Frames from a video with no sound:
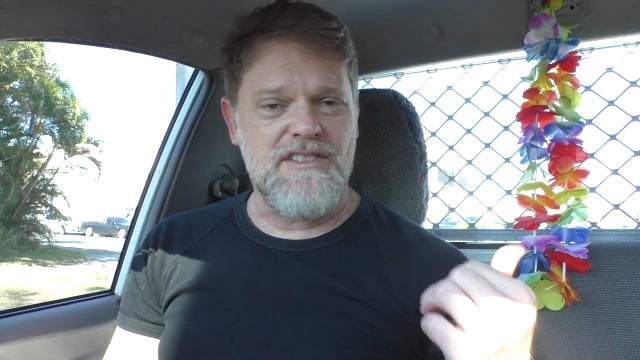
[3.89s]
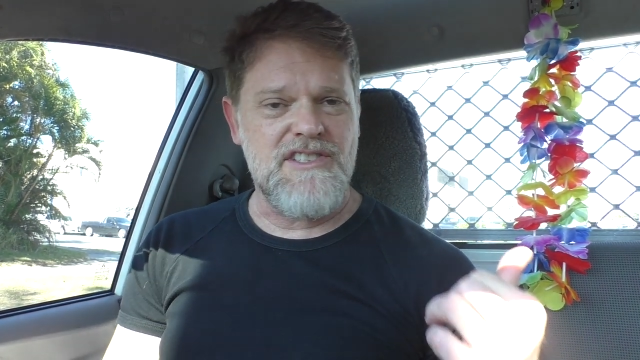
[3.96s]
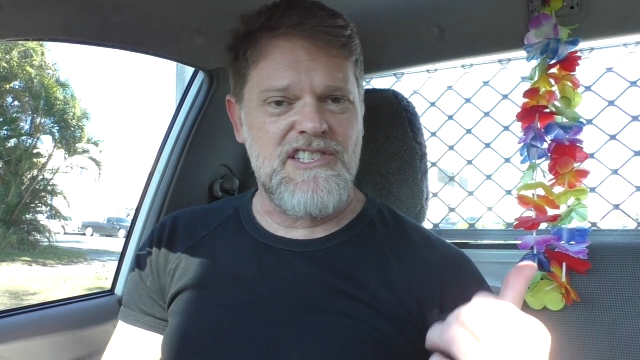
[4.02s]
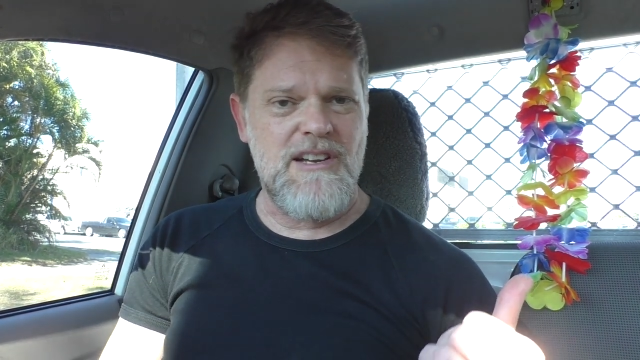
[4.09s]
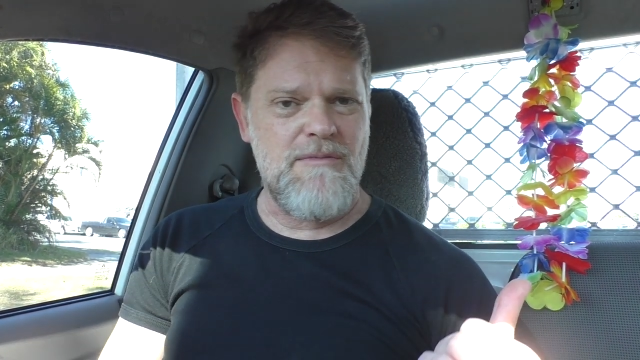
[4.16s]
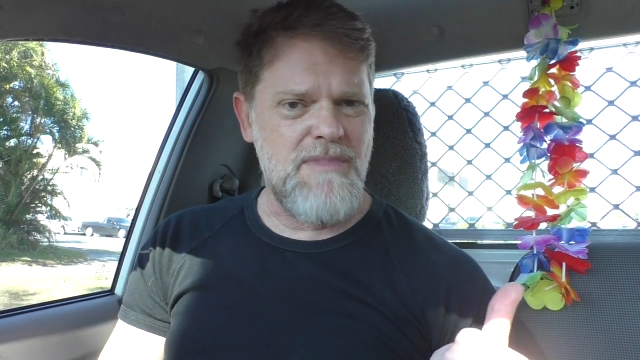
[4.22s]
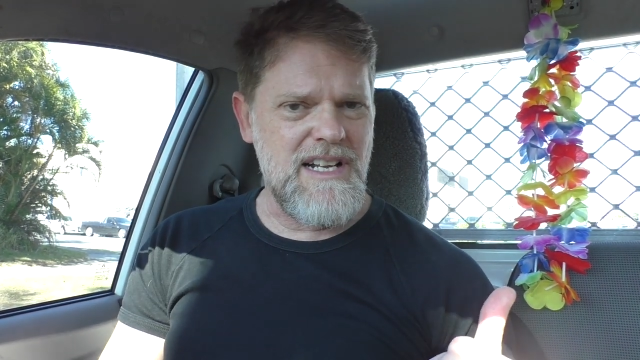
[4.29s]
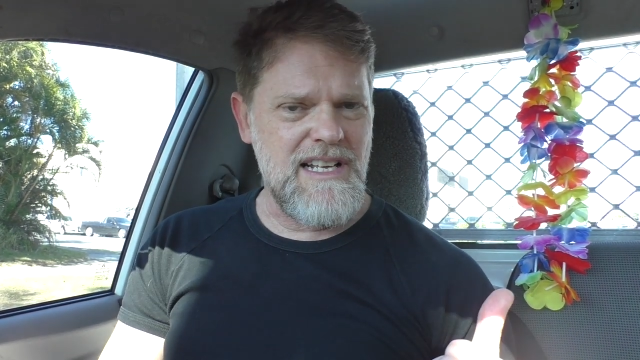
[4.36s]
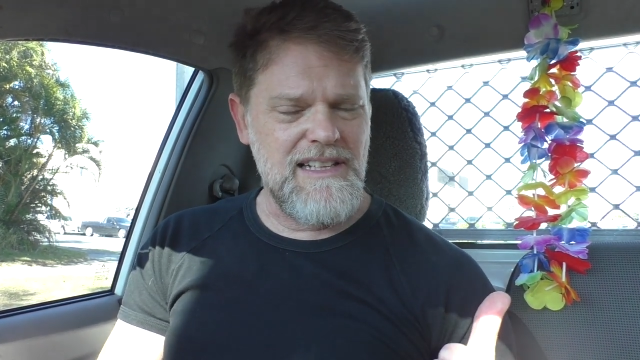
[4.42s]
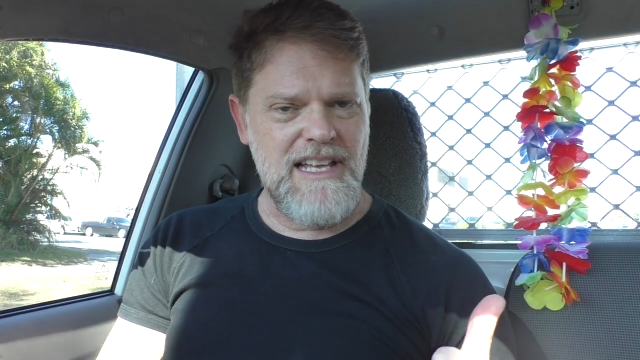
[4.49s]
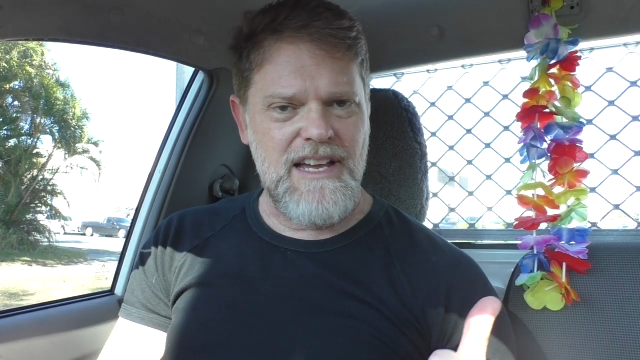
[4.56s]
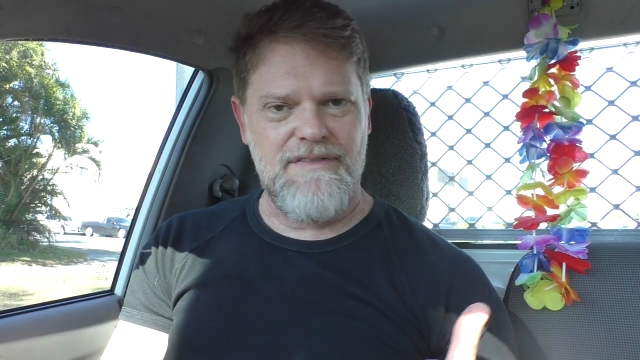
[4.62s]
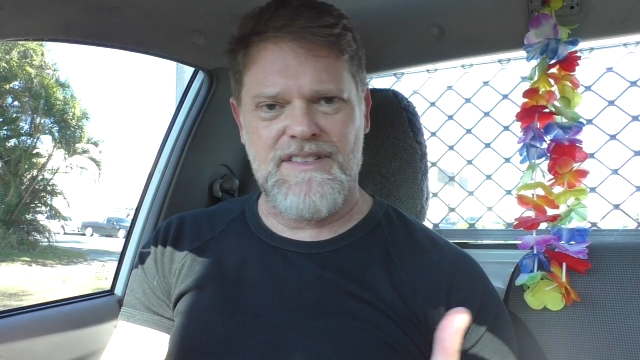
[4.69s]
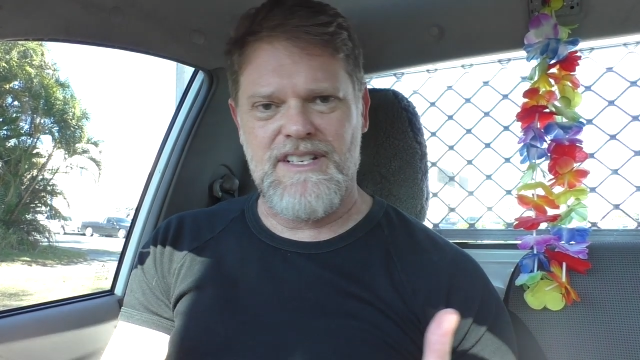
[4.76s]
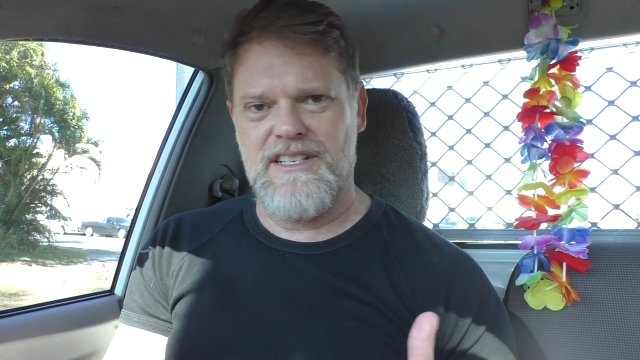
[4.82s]
and somebody
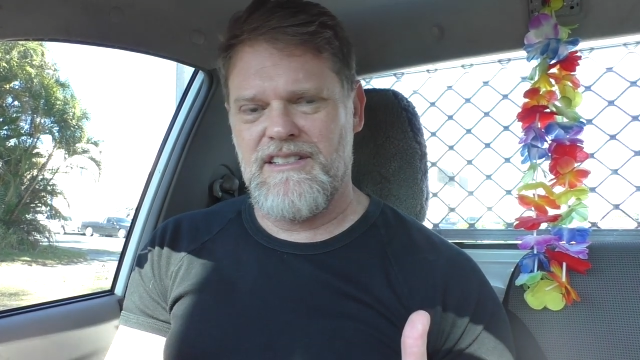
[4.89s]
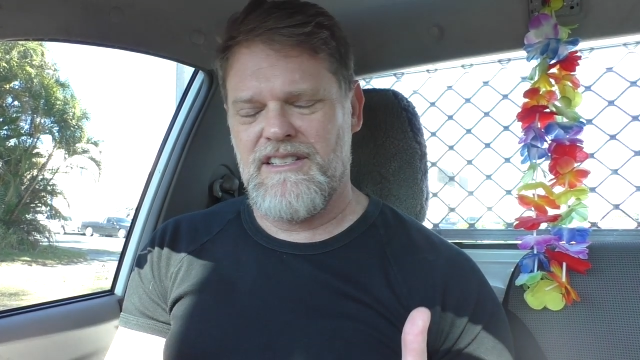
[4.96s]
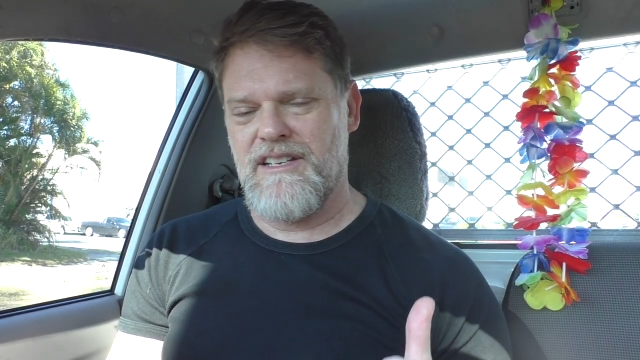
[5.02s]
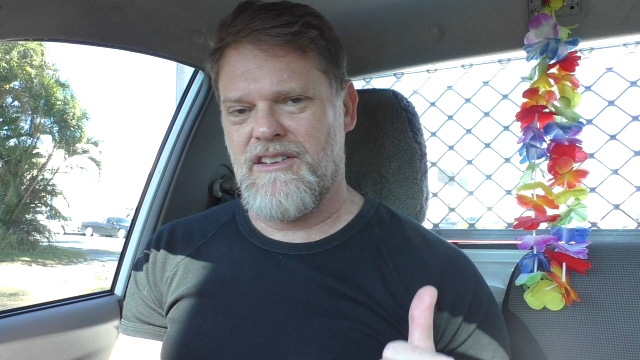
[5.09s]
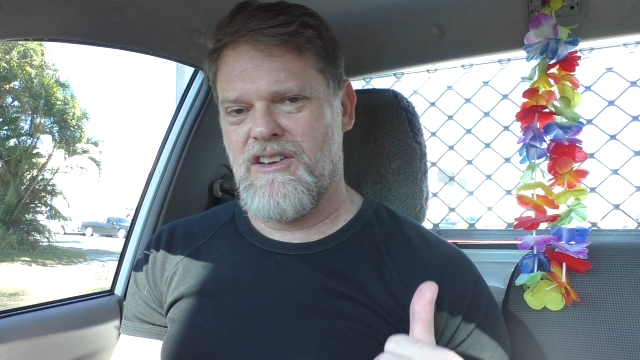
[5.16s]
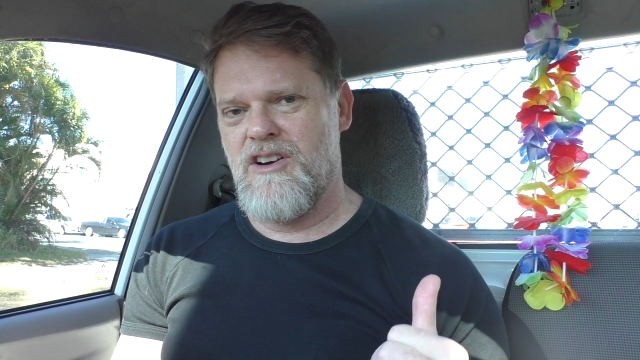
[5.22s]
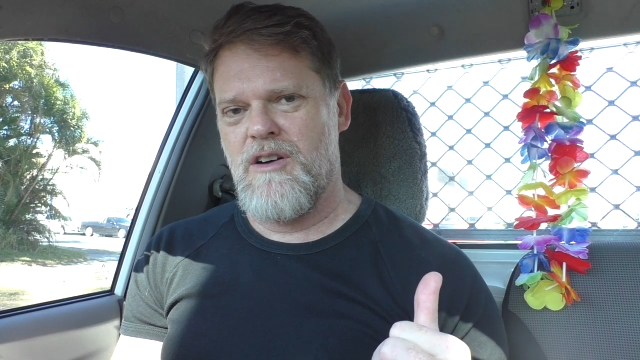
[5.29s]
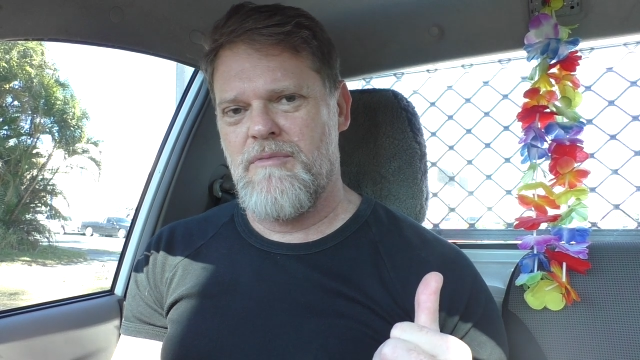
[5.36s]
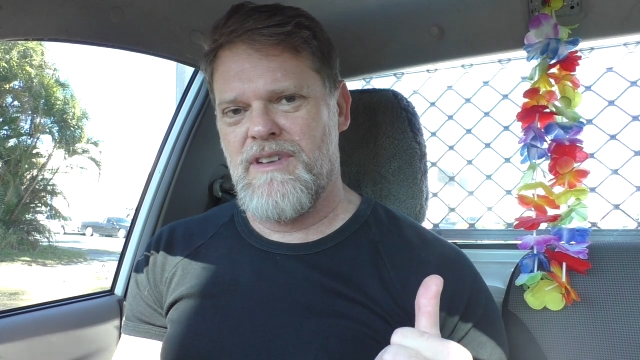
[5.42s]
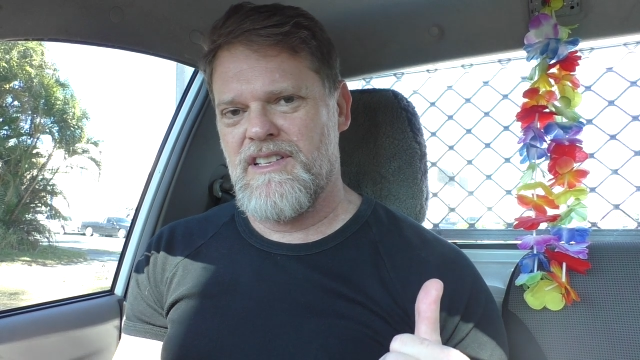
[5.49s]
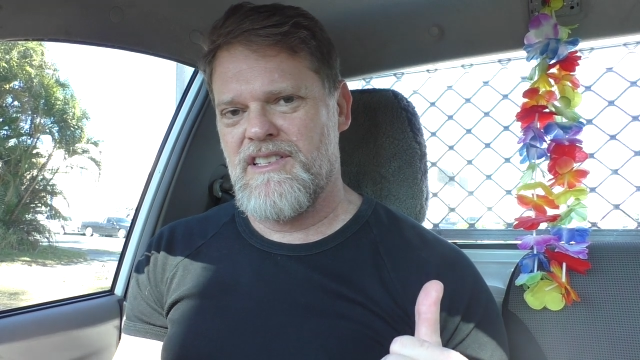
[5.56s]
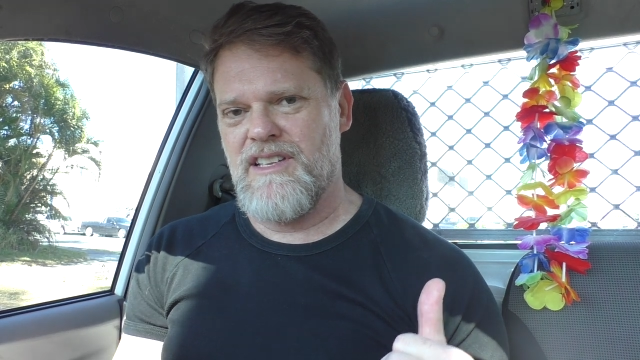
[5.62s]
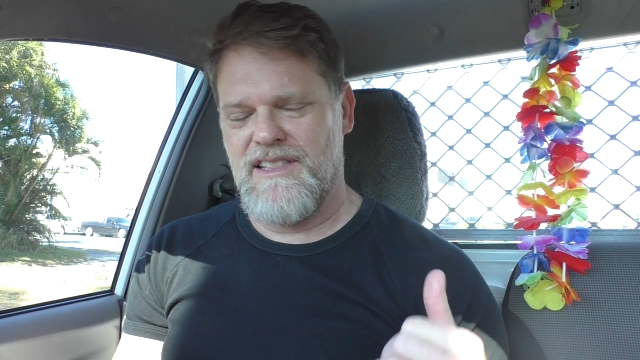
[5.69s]
left in the comments